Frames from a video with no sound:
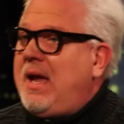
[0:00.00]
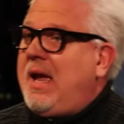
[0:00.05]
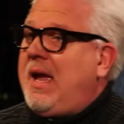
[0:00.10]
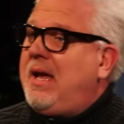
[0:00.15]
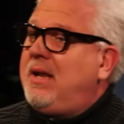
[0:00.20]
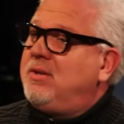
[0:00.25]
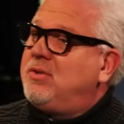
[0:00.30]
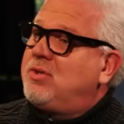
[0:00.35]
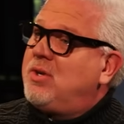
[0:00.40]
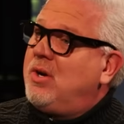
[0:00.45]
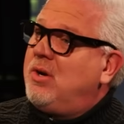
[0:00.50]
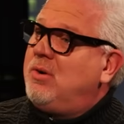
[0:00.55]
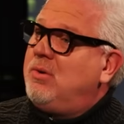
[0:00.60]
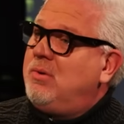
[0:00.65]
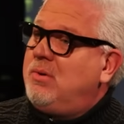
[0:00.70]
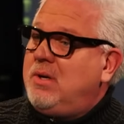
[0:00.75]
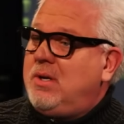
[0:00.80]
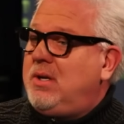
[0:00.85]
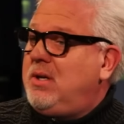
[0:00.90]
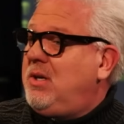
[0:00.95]
And
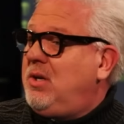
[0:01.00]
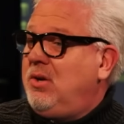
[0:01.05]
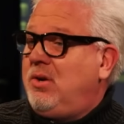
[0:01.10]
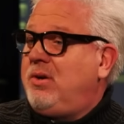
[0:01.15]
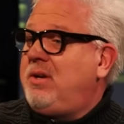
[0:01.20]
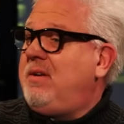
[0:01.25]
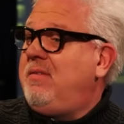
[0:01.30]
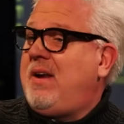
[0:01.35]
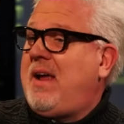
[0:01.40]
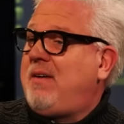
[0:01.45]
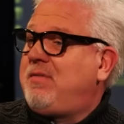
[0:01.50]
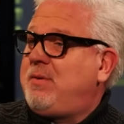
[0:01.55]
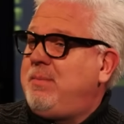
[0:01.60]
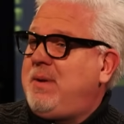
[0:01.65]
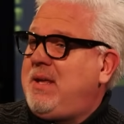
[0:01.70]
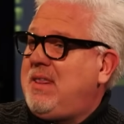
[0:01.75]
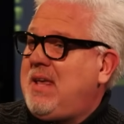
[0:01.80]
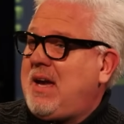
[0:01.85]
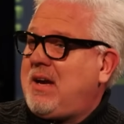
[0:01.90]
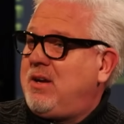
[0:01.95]
so you don't even have to
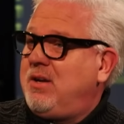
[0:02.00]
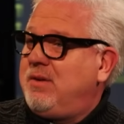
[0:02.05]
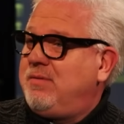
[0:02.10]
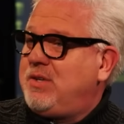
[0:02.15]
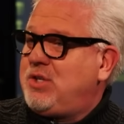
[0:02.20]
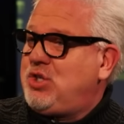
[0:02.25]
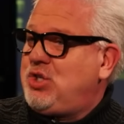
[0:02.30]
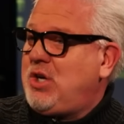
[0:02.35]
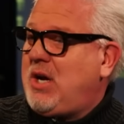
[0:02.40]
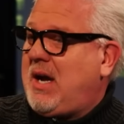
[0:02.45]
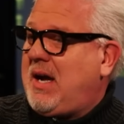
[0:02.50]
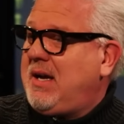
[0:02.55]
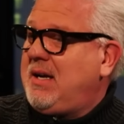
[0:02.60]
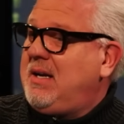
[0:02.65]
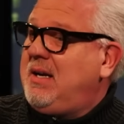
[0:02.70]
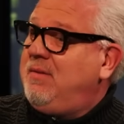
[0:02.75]
be that good of a shot.